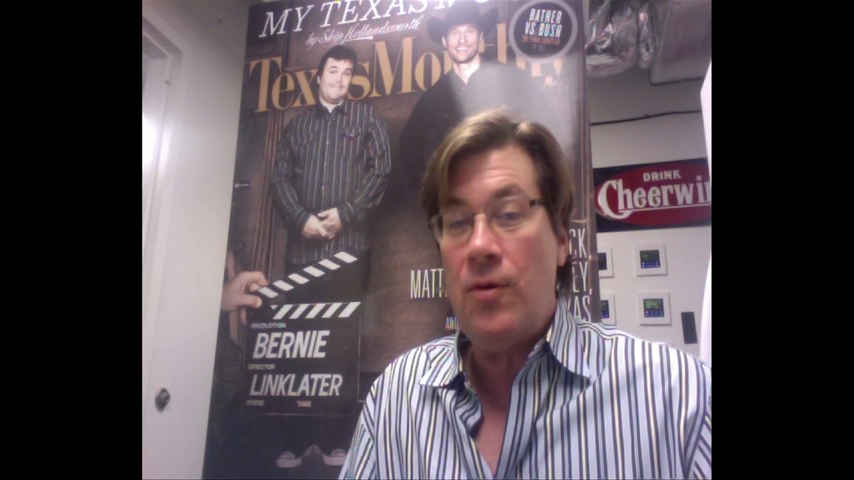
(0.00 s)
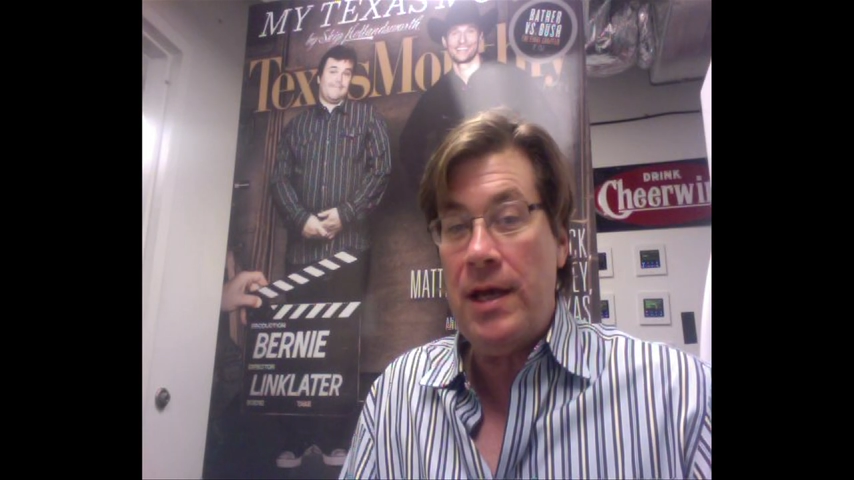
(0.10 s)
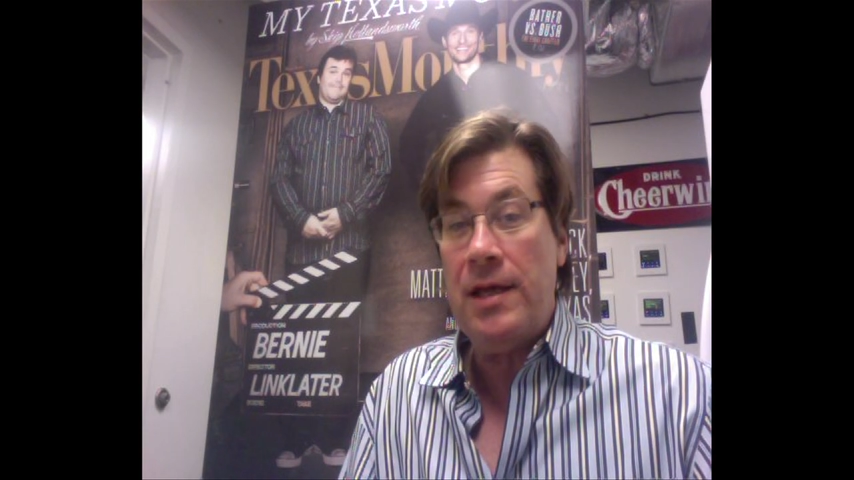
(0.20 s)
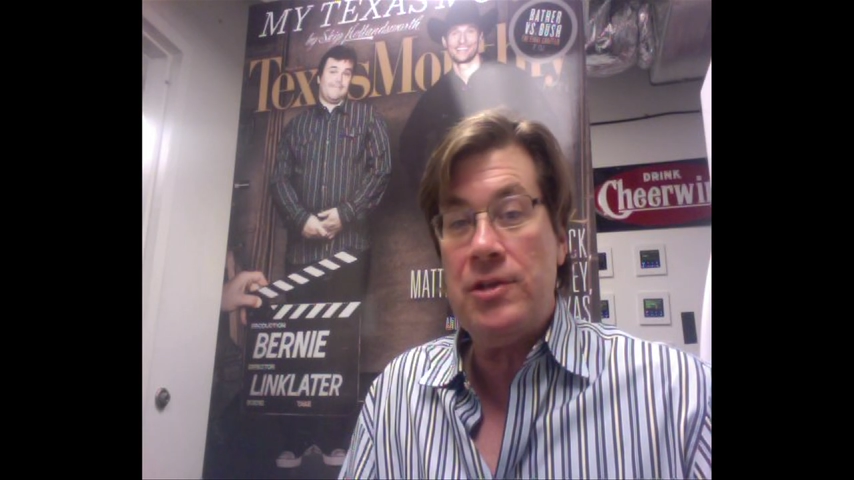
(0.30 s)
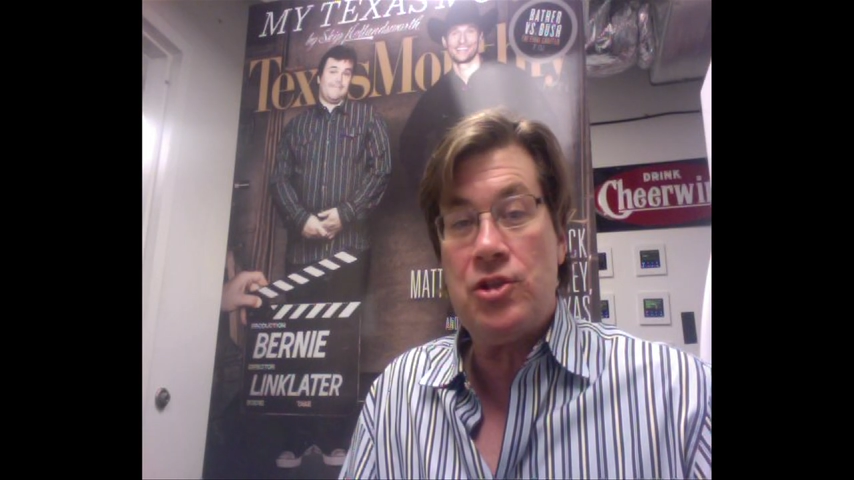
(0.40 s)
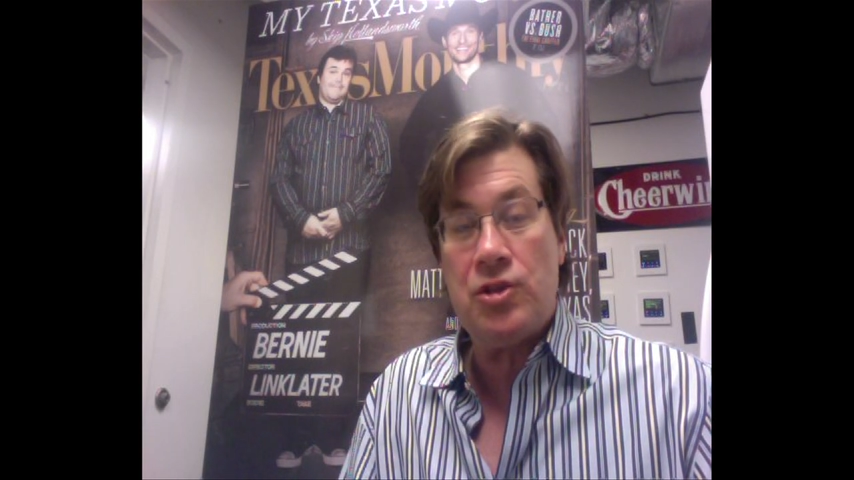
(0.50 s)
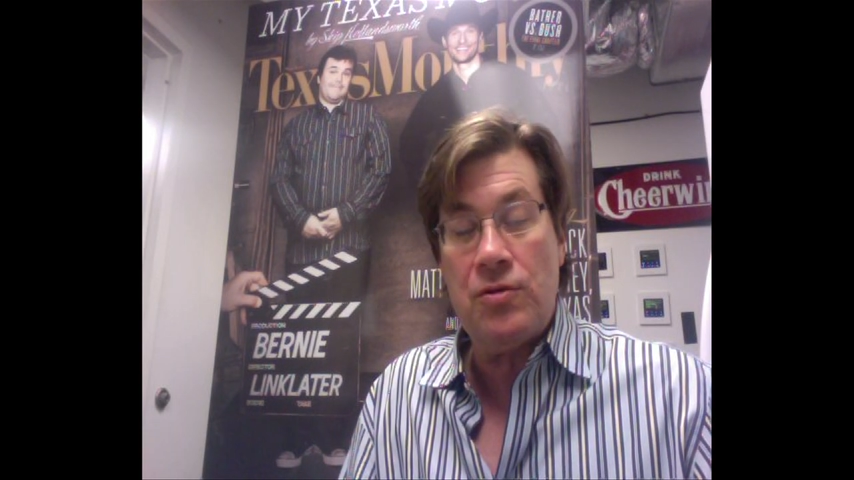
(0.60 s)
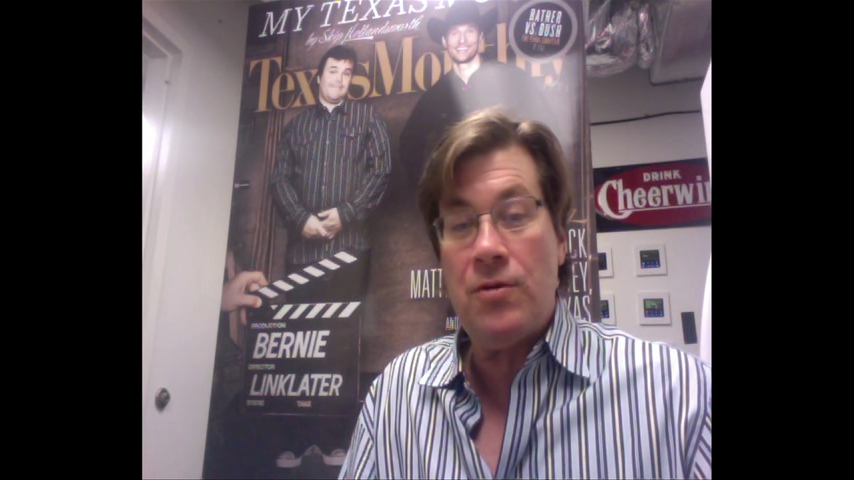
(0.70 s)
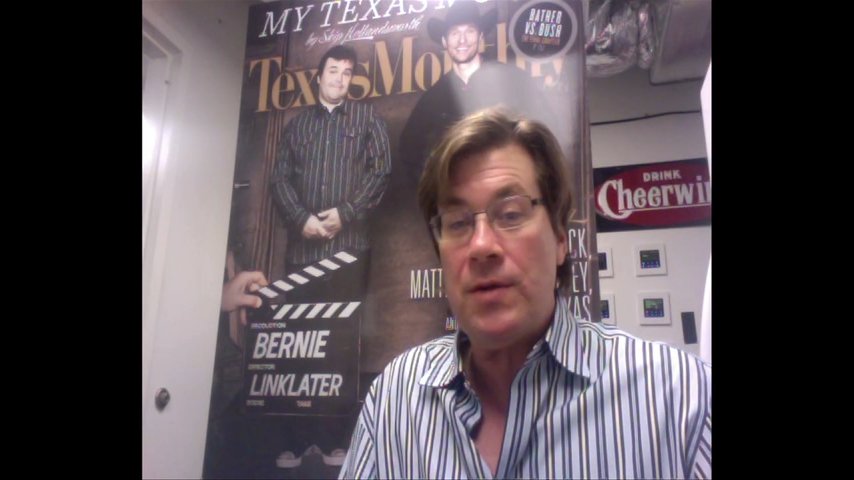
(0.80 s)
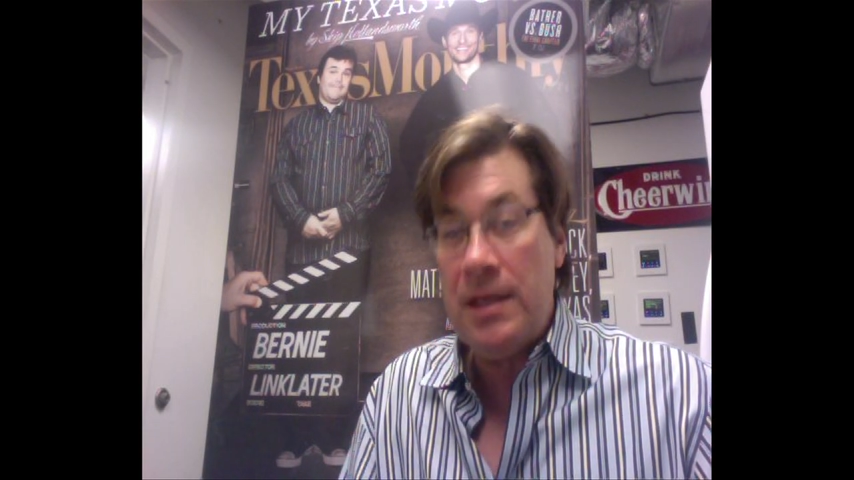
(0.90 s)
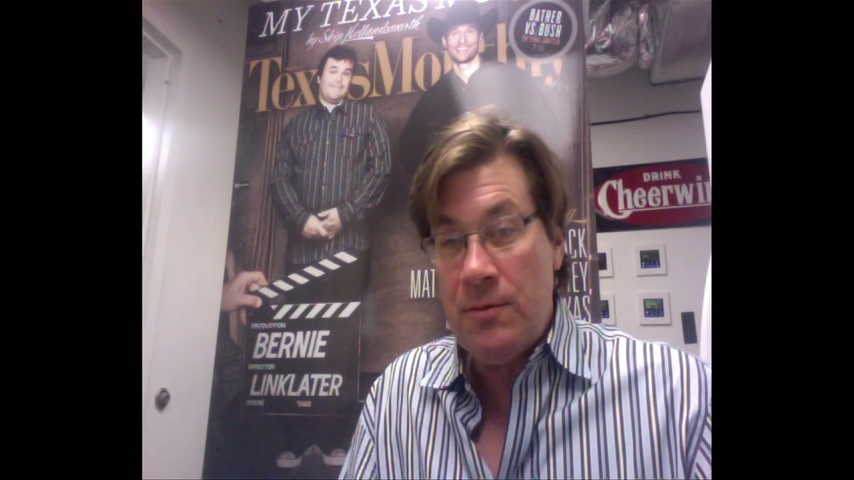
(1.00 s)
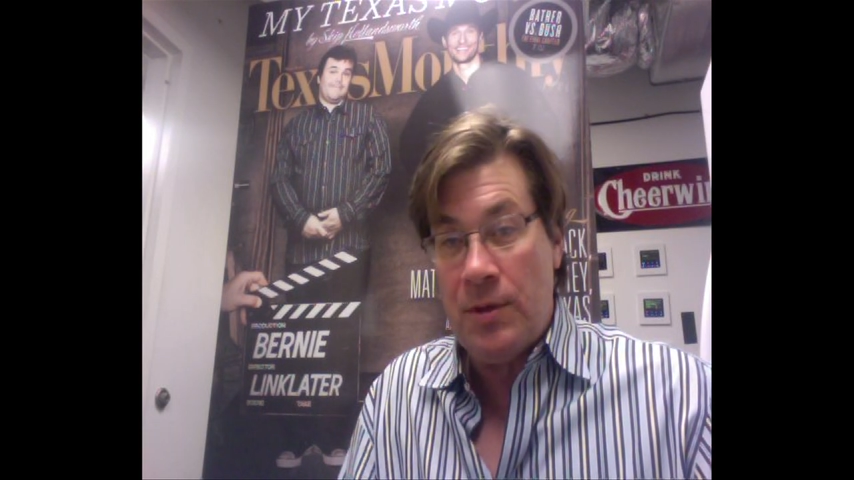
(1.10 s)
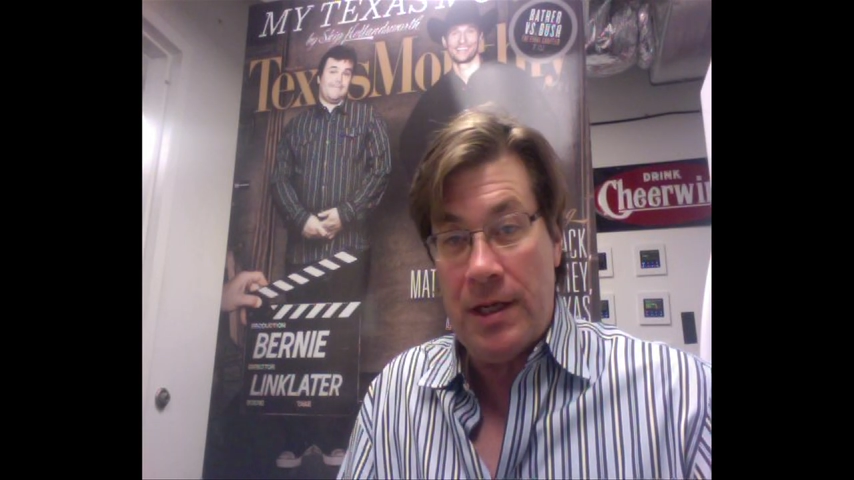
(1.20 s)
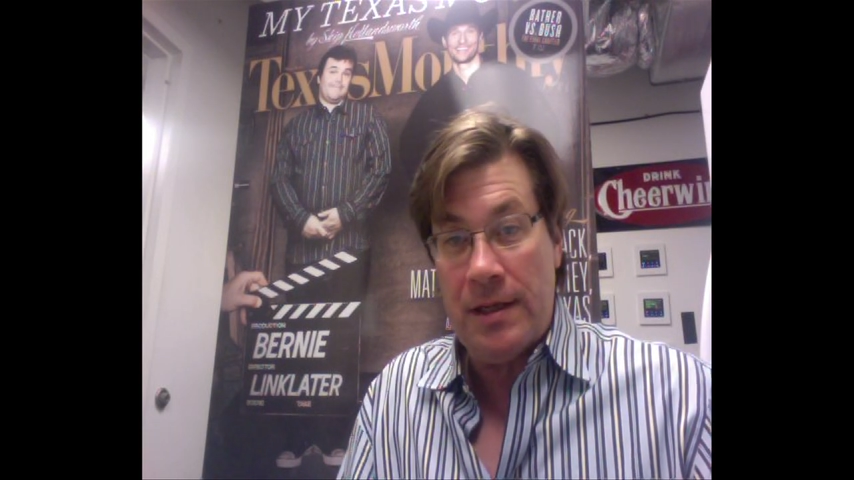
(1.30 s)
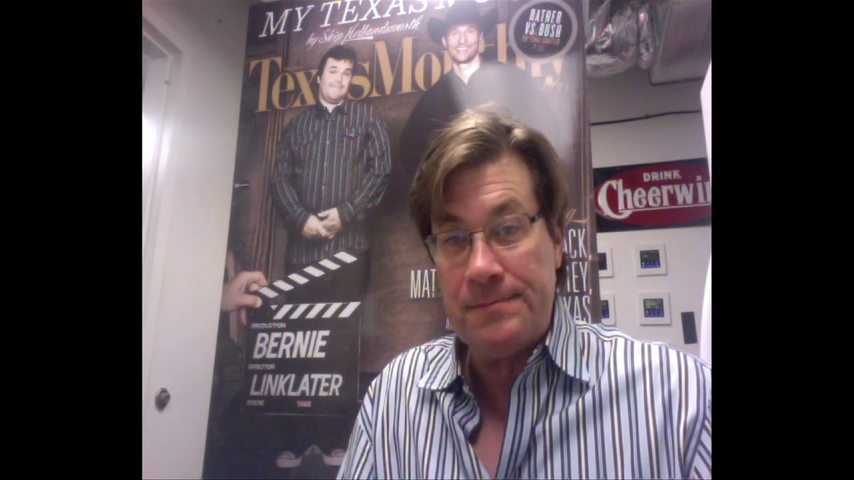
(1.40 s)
ahead and shoot her anyway.